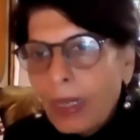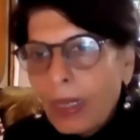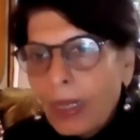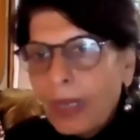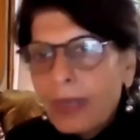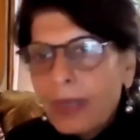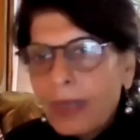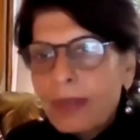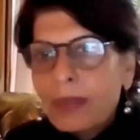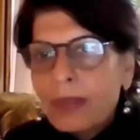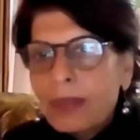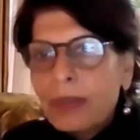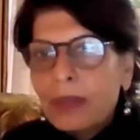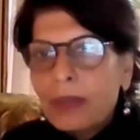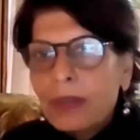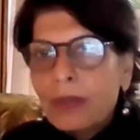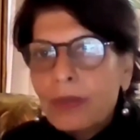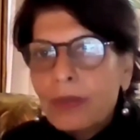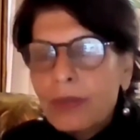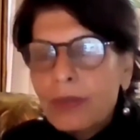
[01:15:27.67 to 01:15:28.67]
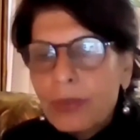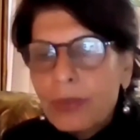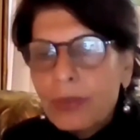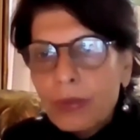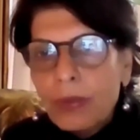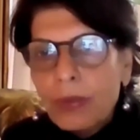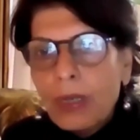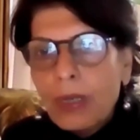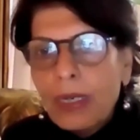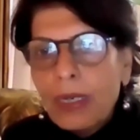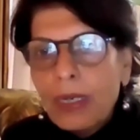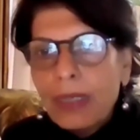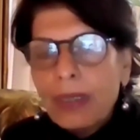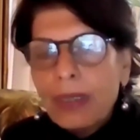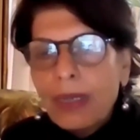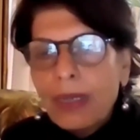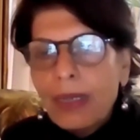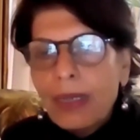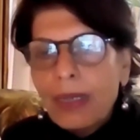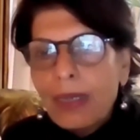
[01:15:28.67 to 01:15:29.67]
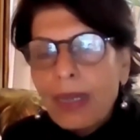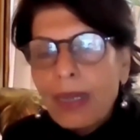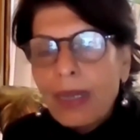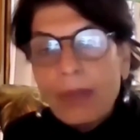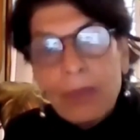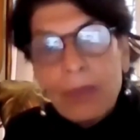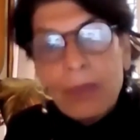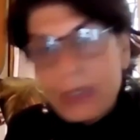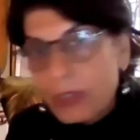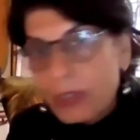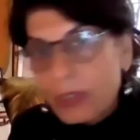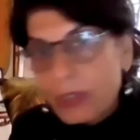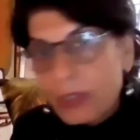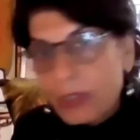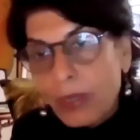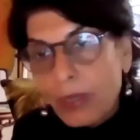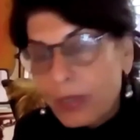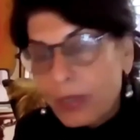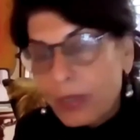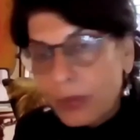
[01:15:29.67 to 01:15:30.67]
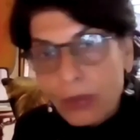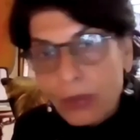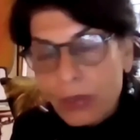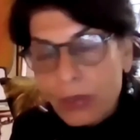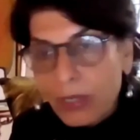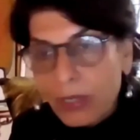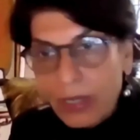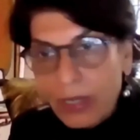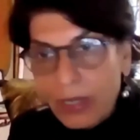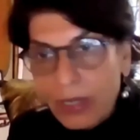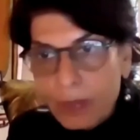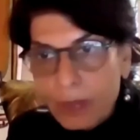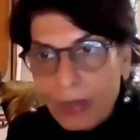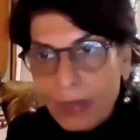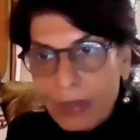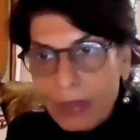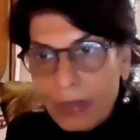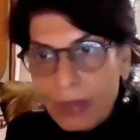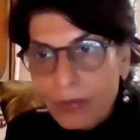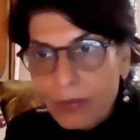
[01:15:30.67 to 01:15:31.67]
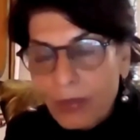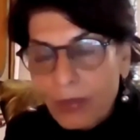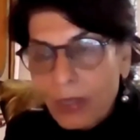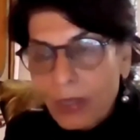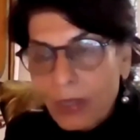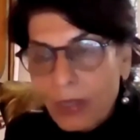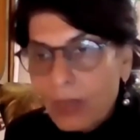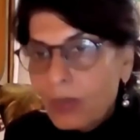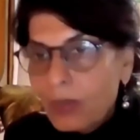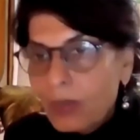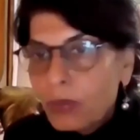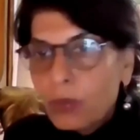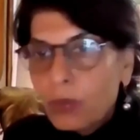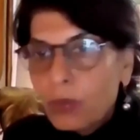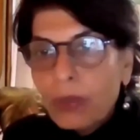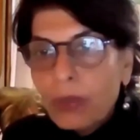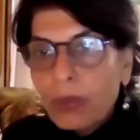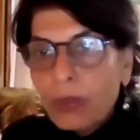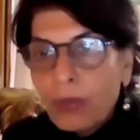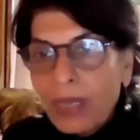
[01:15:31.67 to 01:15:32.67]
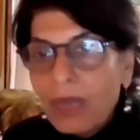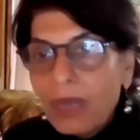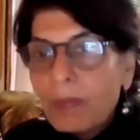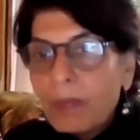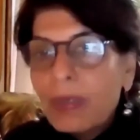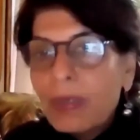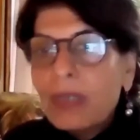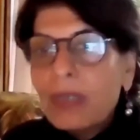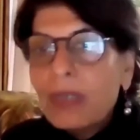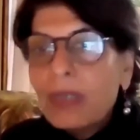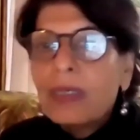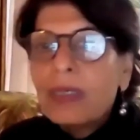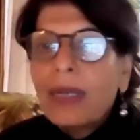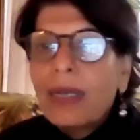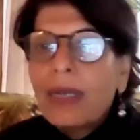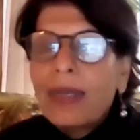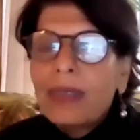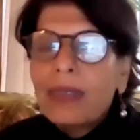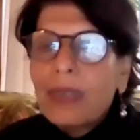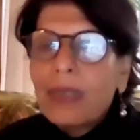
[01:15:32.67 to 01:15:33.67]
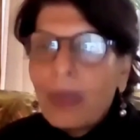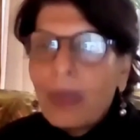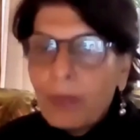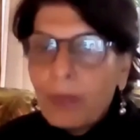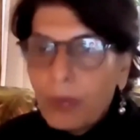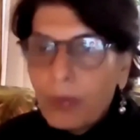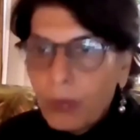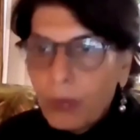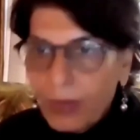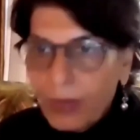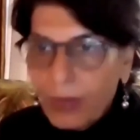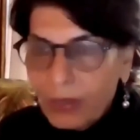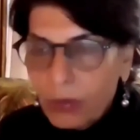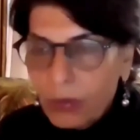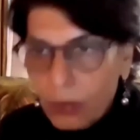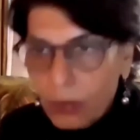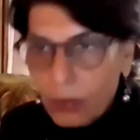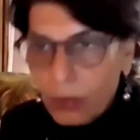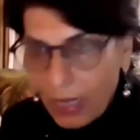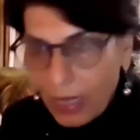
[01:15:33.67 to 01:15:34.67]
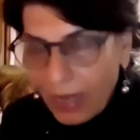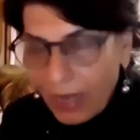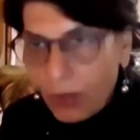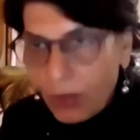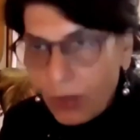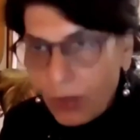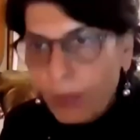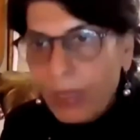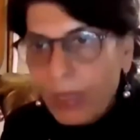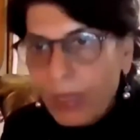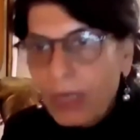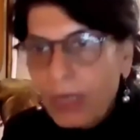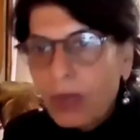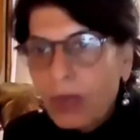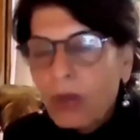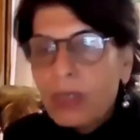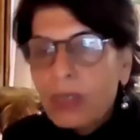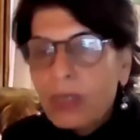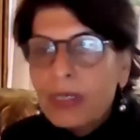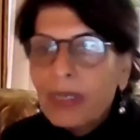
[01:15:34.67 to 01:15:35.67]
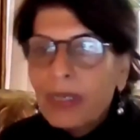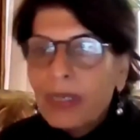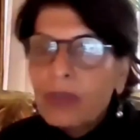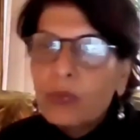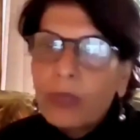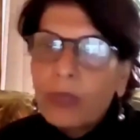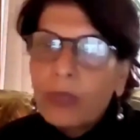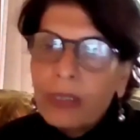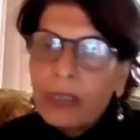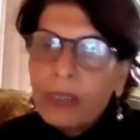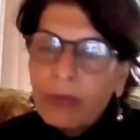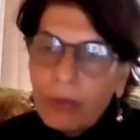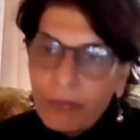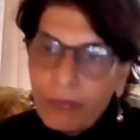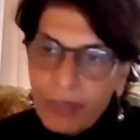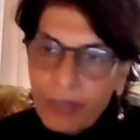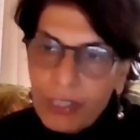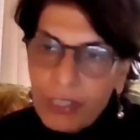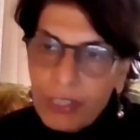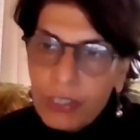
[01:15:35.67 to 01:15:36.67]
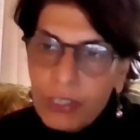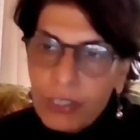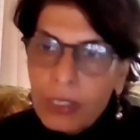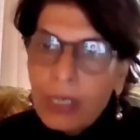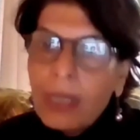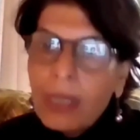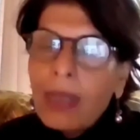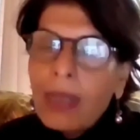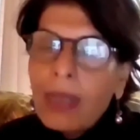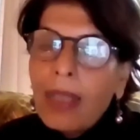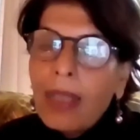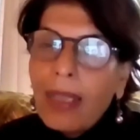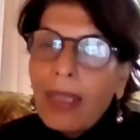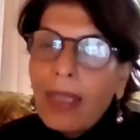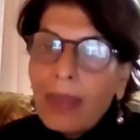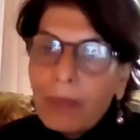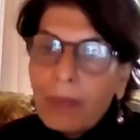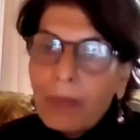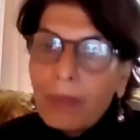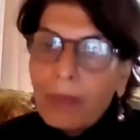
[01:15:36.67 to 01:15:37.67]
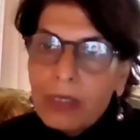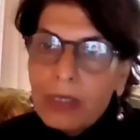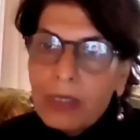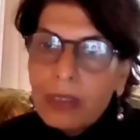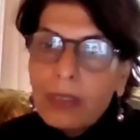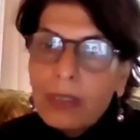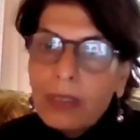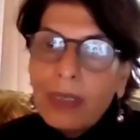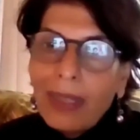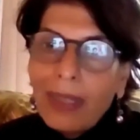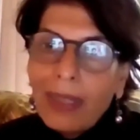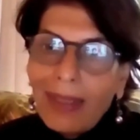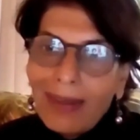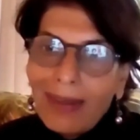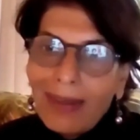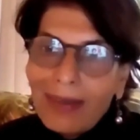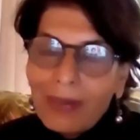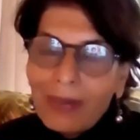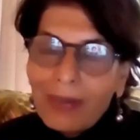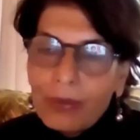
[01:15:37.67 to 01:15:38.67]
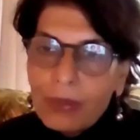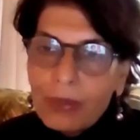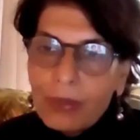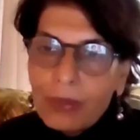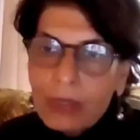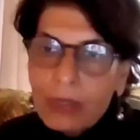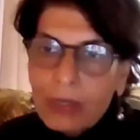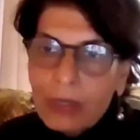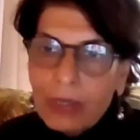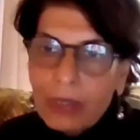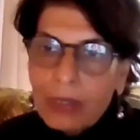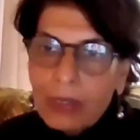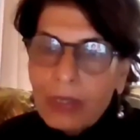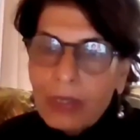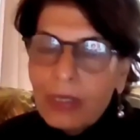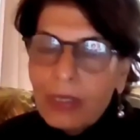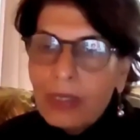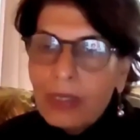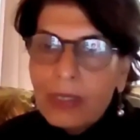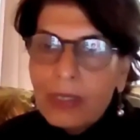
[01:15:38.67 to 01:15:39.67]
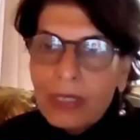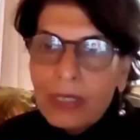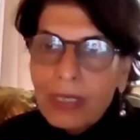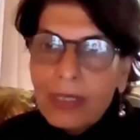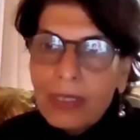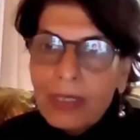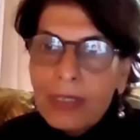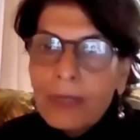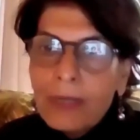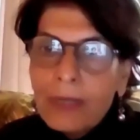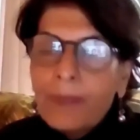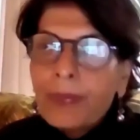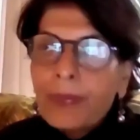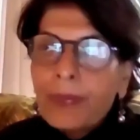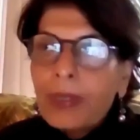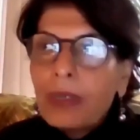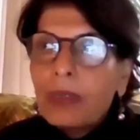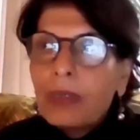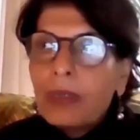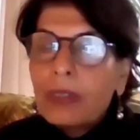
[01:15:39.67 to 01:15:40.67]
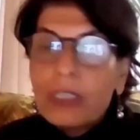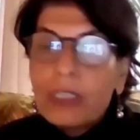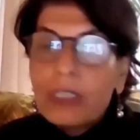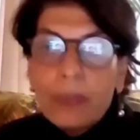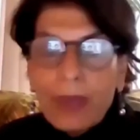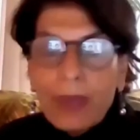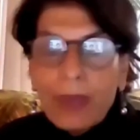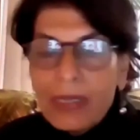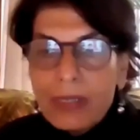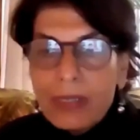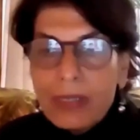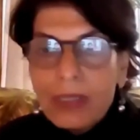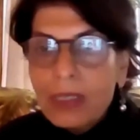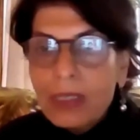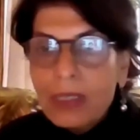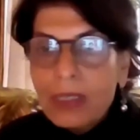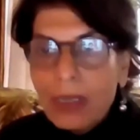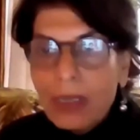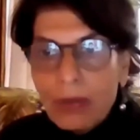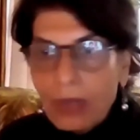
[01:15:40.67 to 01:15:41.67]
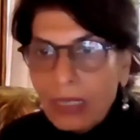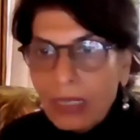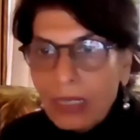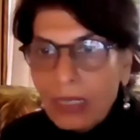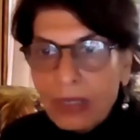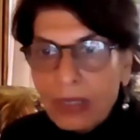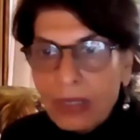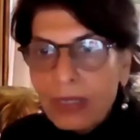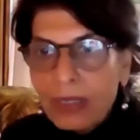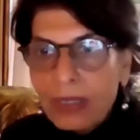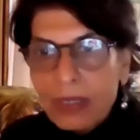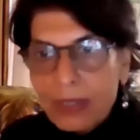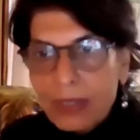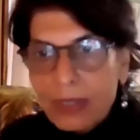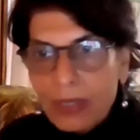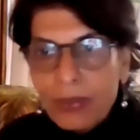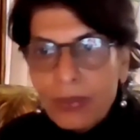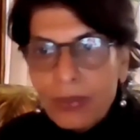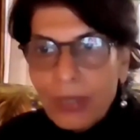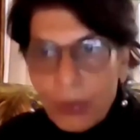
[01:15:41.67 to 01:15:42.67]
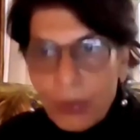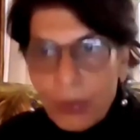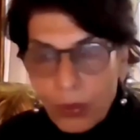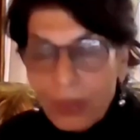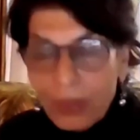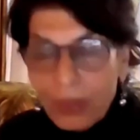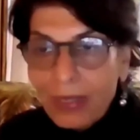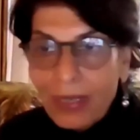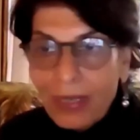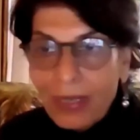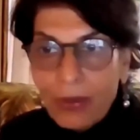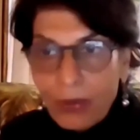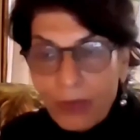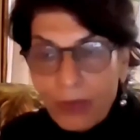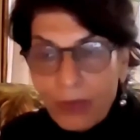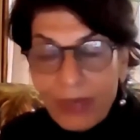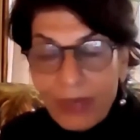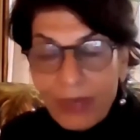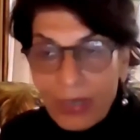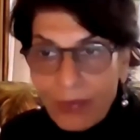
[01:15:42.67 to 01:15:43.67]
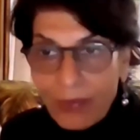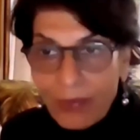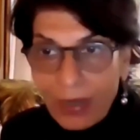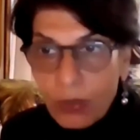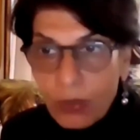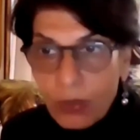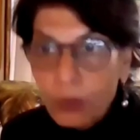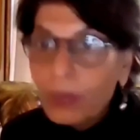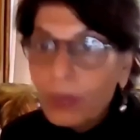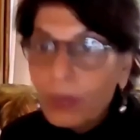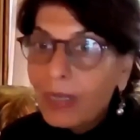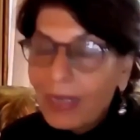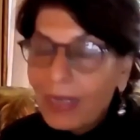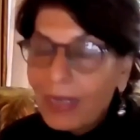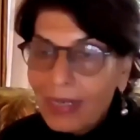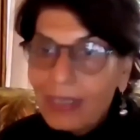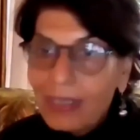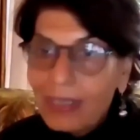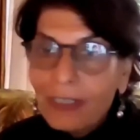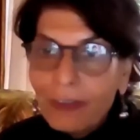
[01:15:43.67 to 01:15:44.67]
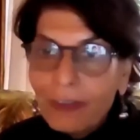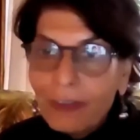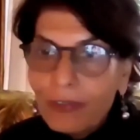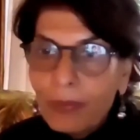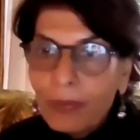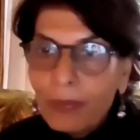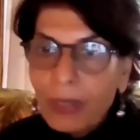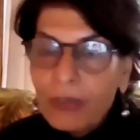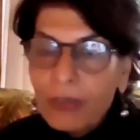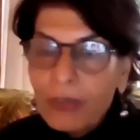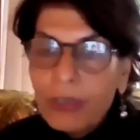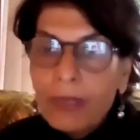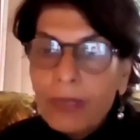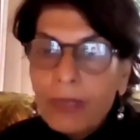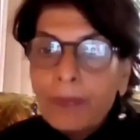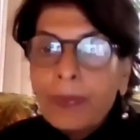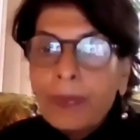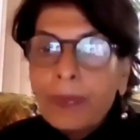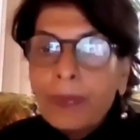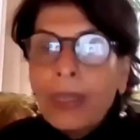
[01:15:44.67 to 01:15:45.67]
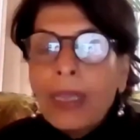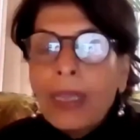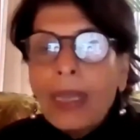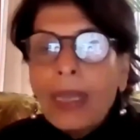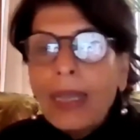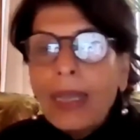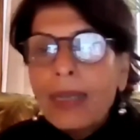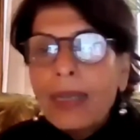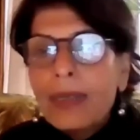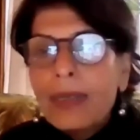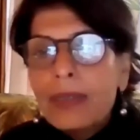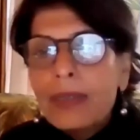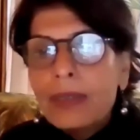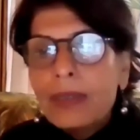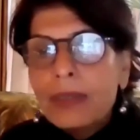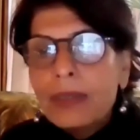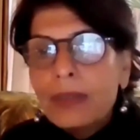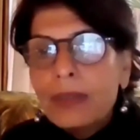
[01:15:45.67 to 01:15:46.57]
And and mustard oil is also inexpensive. So you can build the diet up with good high omega content with fish and mustard and those little seeds The spices are haldi, etc., are all there or are very valuable and anti-inflammatory. And,